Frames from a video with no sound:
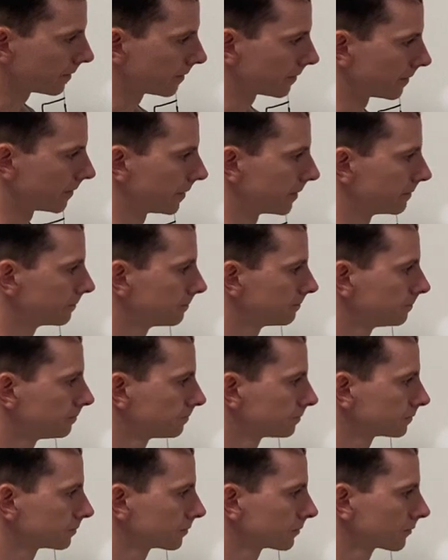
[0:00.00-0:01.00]
All
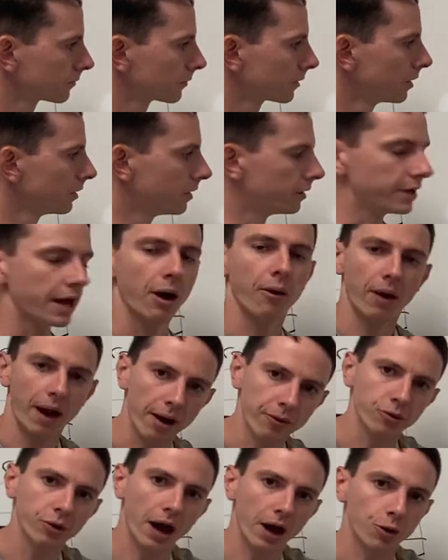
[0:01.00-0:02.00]
right. Now,
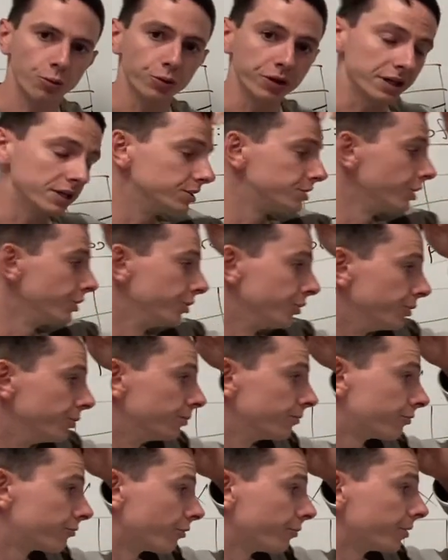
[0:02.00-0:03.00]
how do we
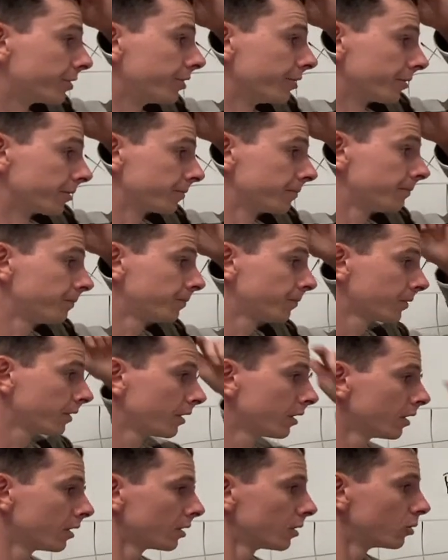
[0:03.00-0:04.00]
continue from here?
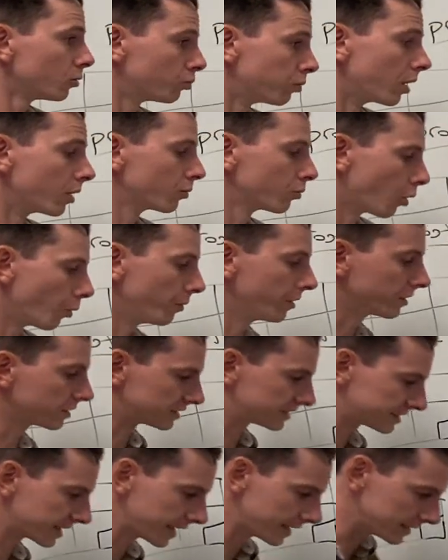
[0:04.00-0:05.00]
What we
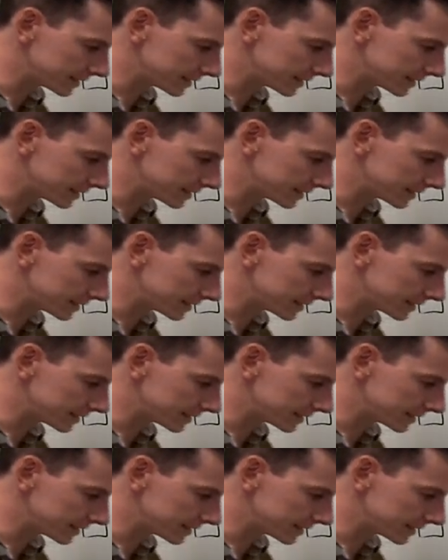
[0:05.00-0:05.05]
could say